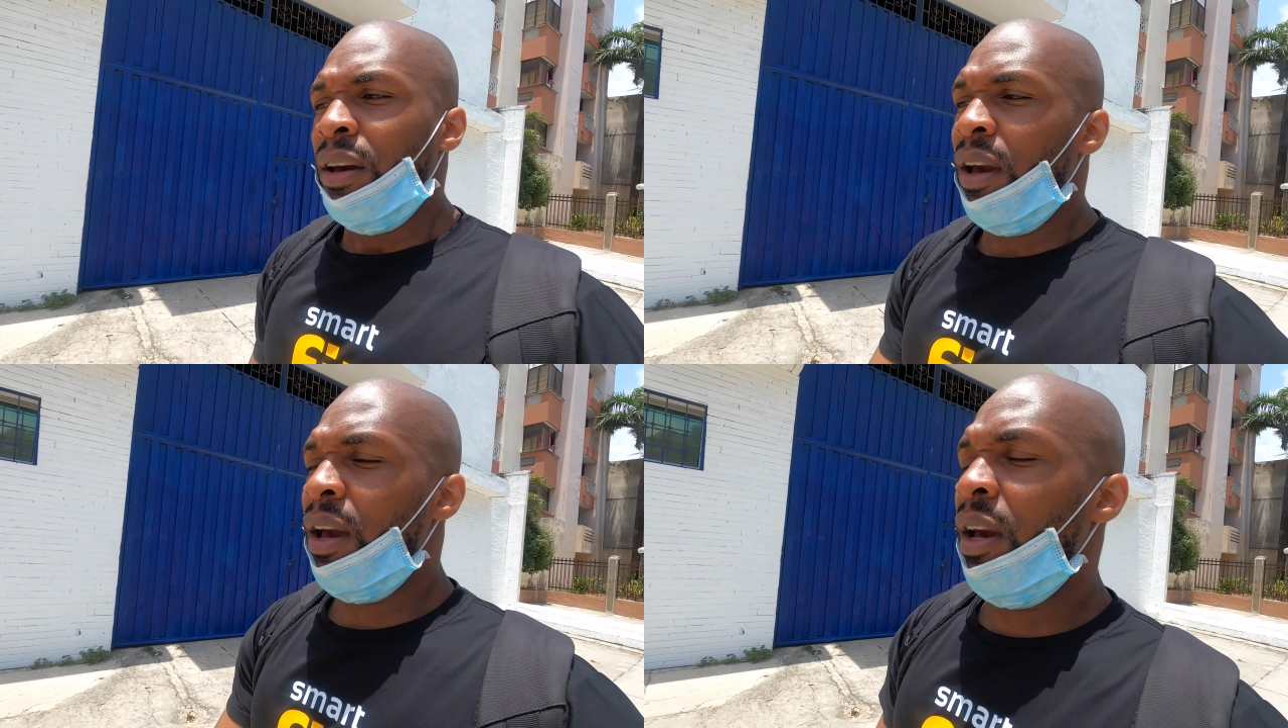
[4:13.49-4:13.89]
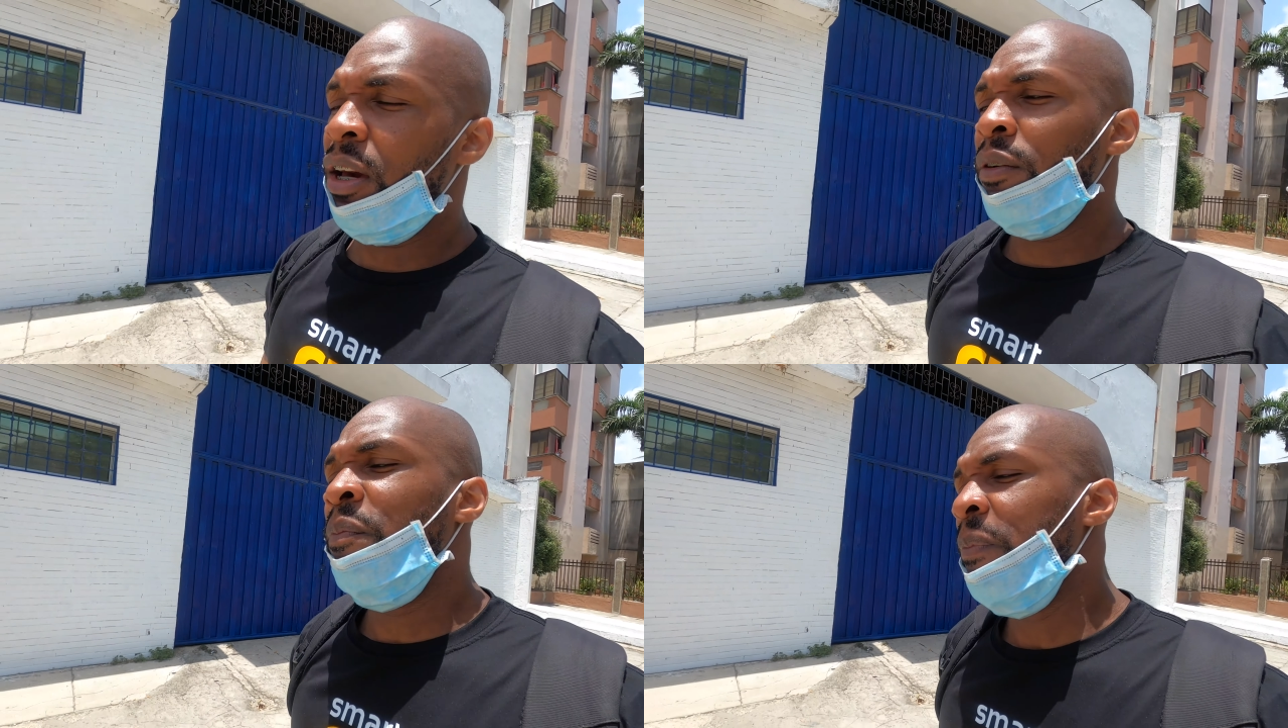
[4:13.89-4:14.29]

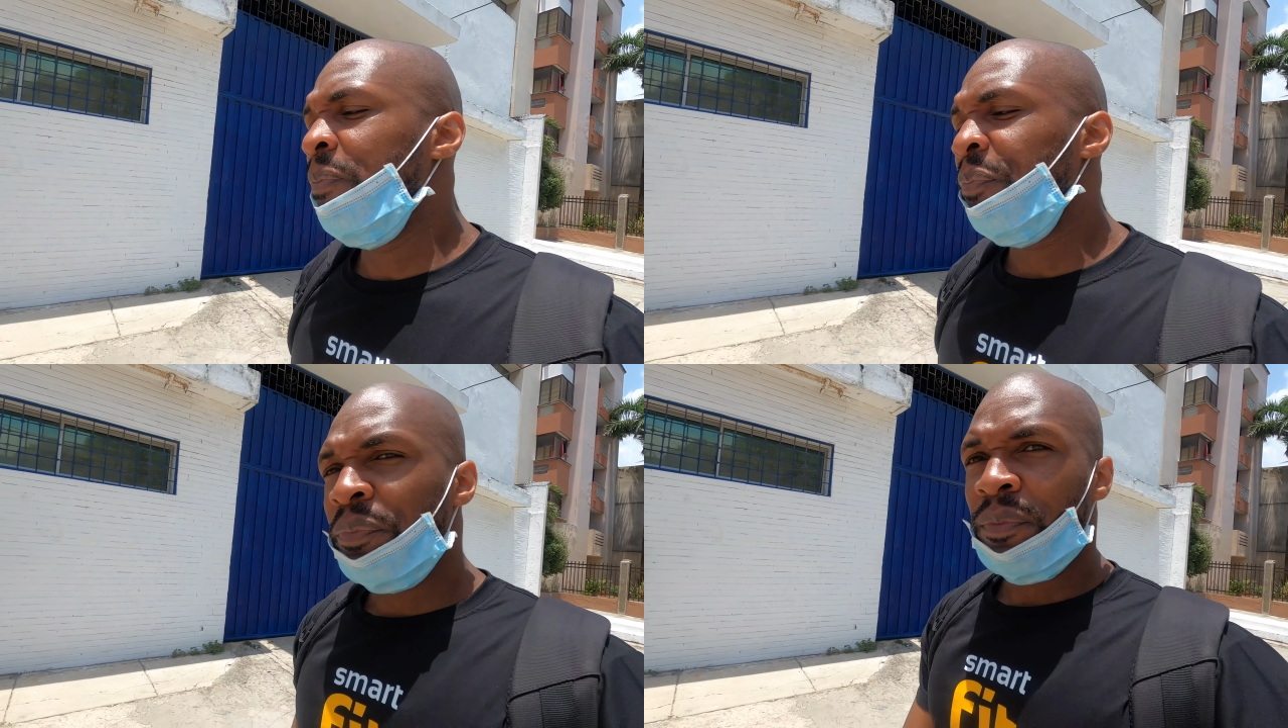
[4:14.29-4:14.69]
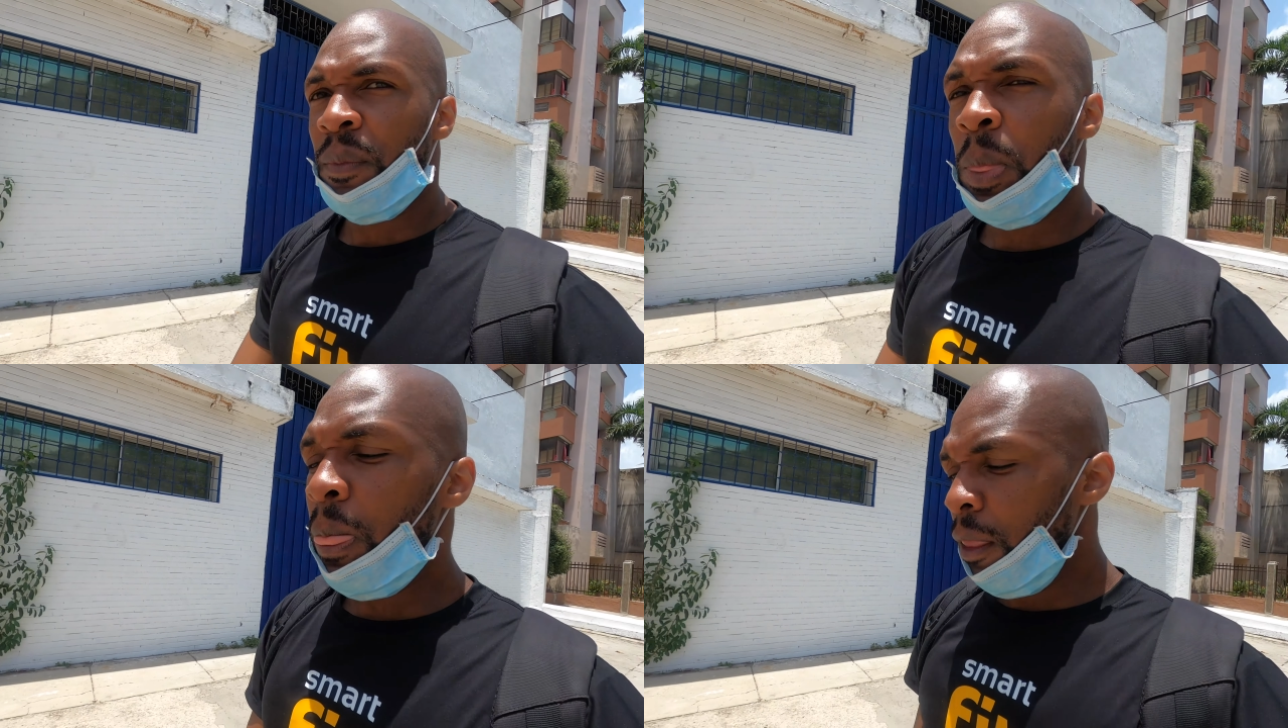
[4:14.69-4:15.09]
And
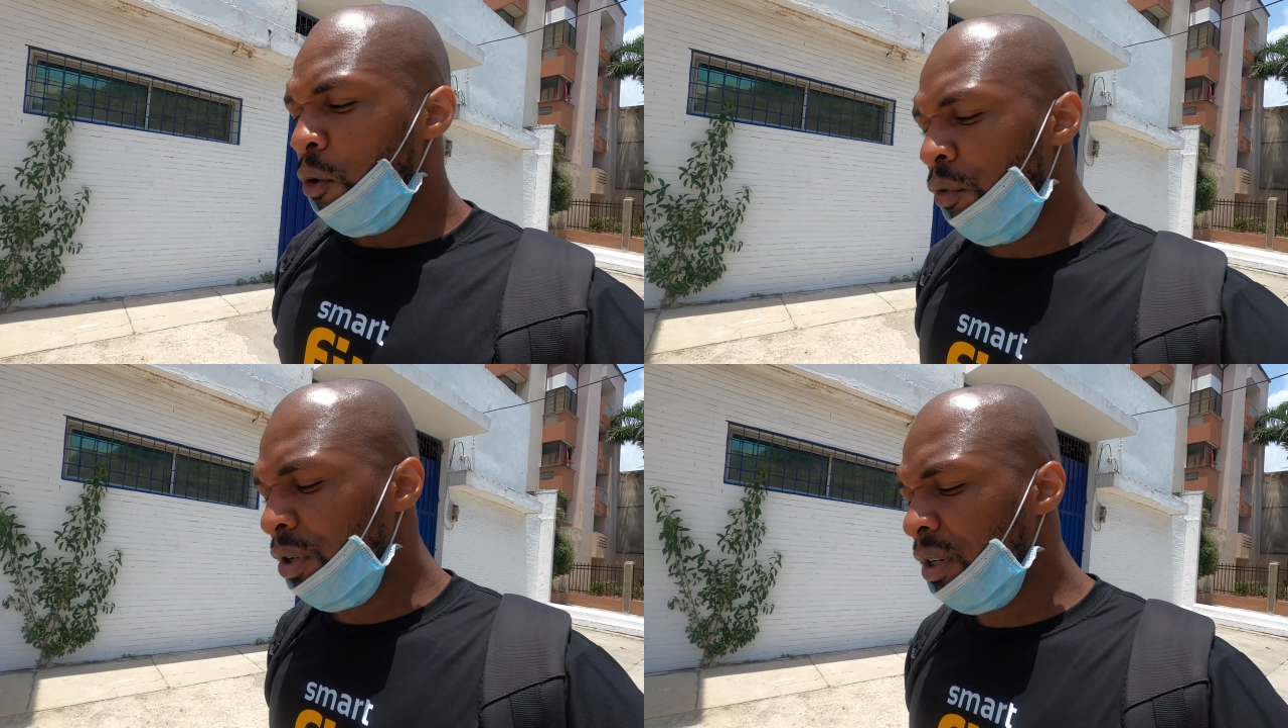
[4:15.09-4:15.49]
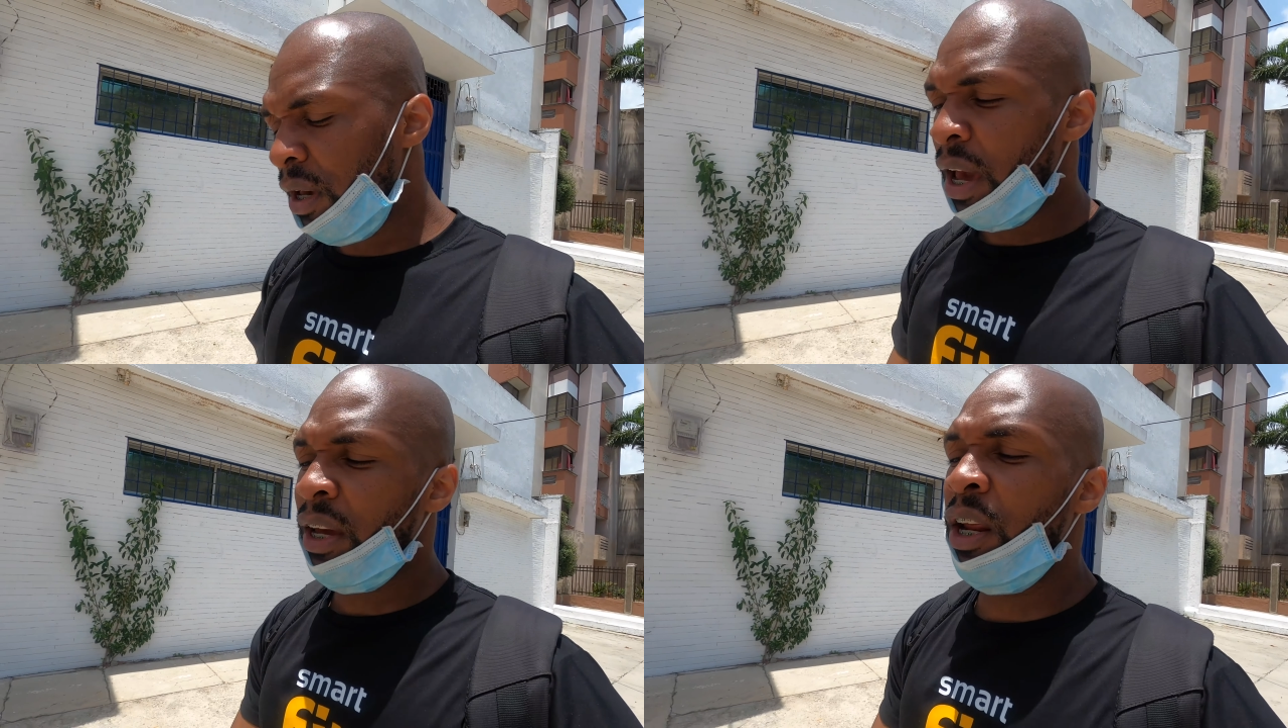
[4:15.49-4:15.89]
we were just
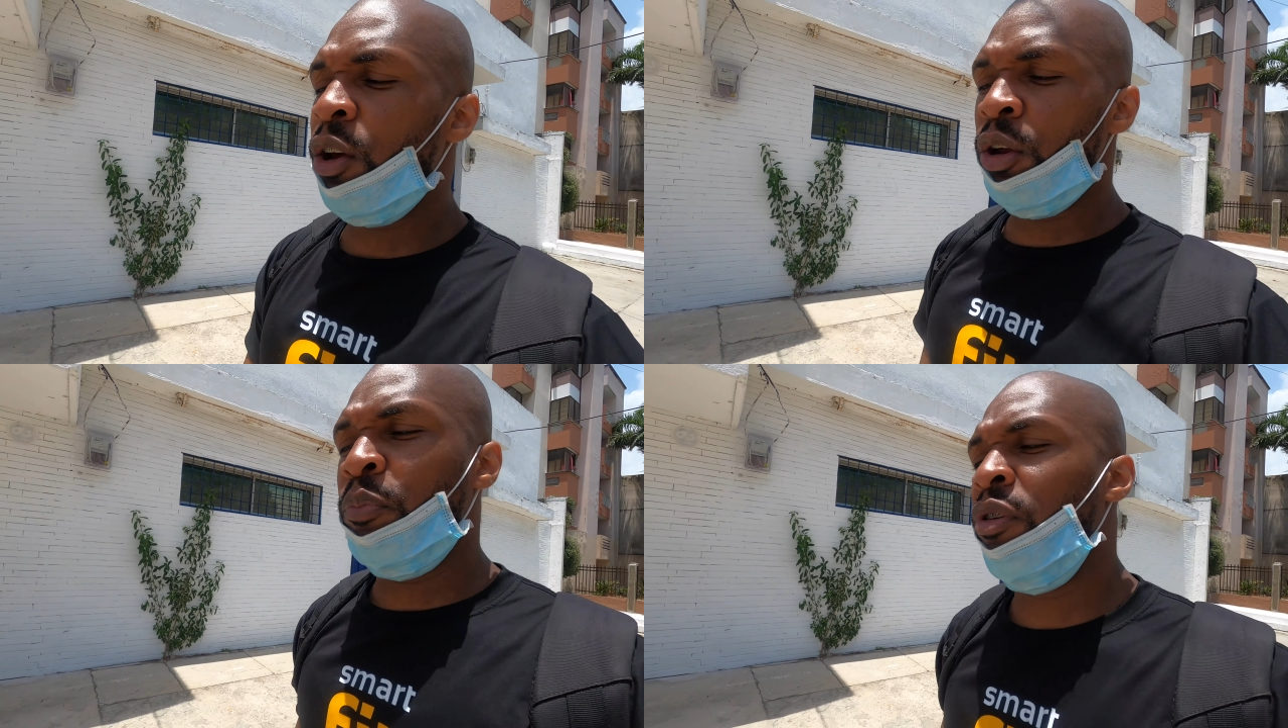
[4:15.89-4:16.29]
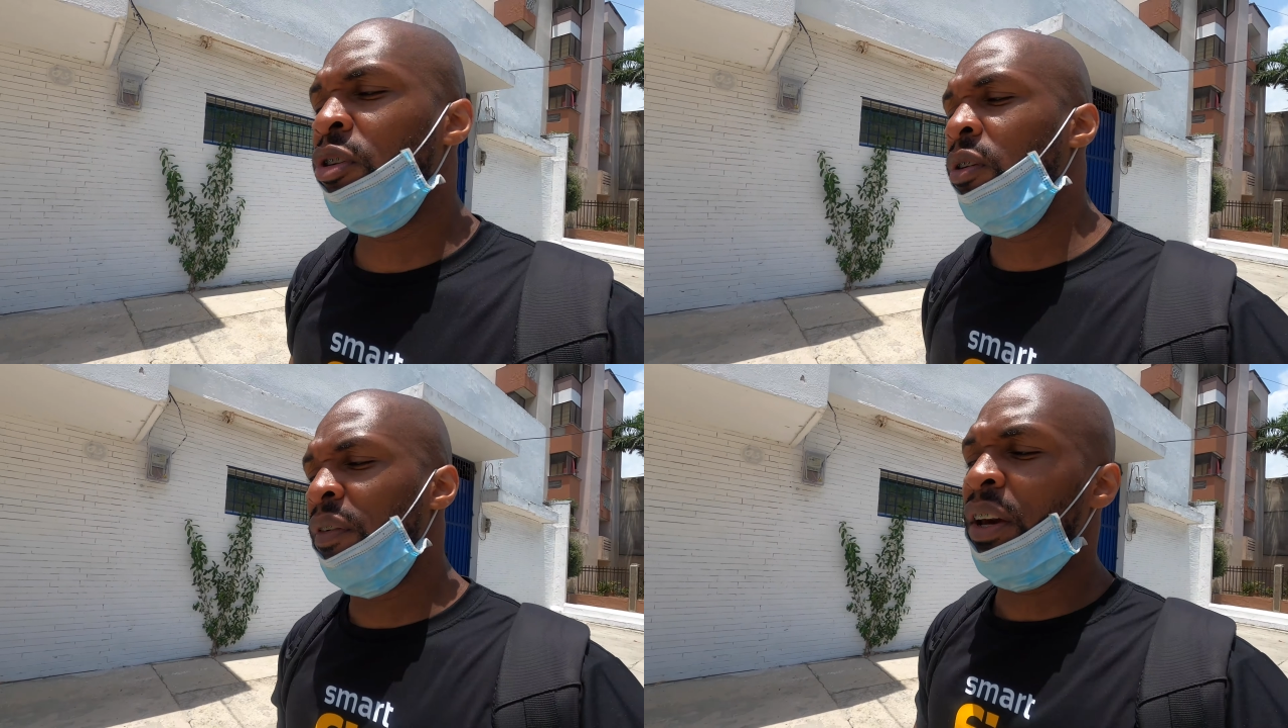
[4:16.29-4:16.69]
hanging out on the
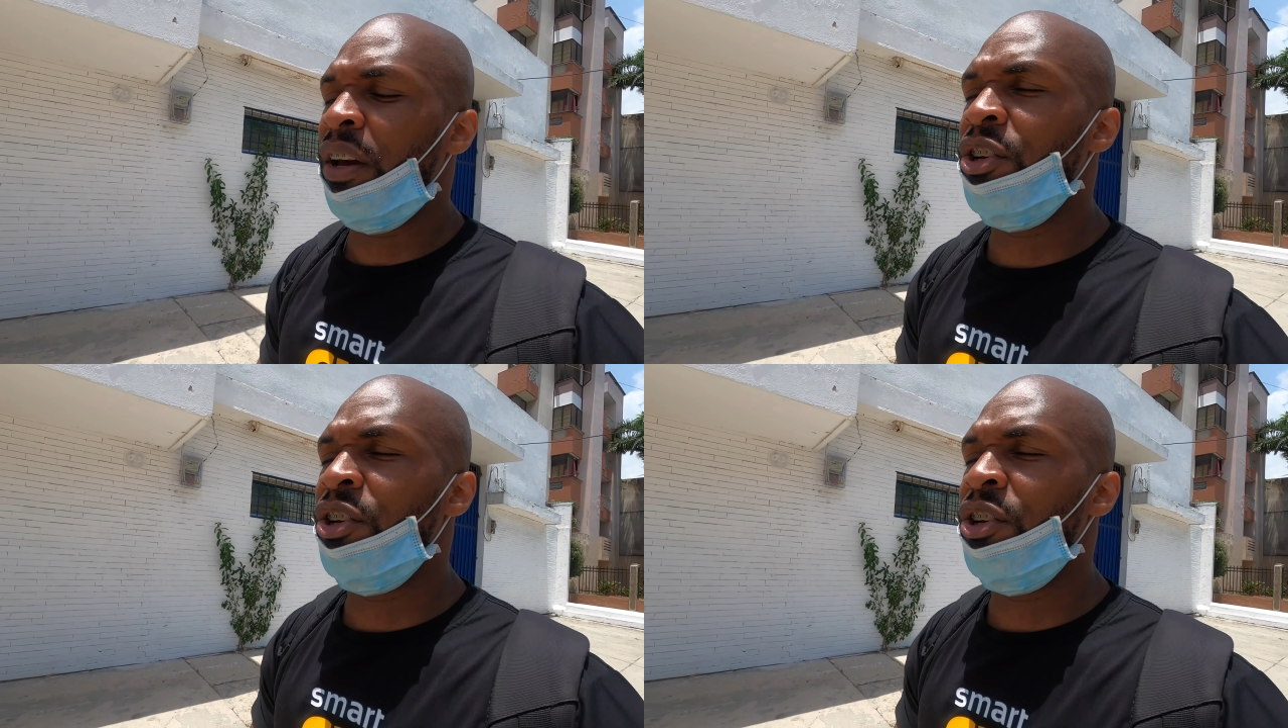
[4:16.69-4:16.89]
porch over there,